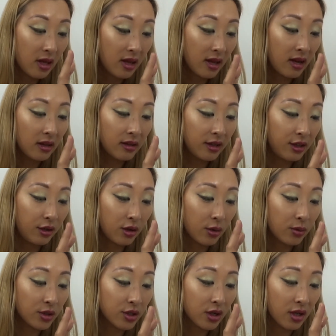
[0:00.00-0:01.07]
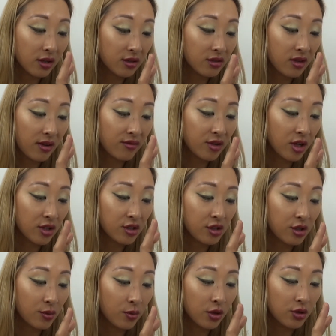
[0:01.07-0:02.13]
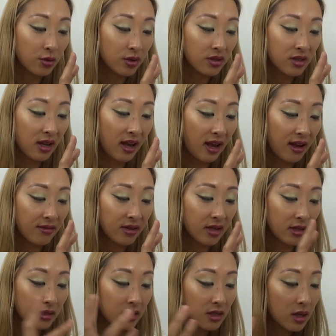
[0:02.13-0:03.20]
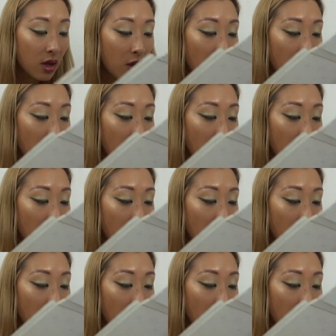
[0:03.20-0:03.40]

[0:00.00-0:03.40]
And I'll let you know which colors I've touched and which ones I haven't.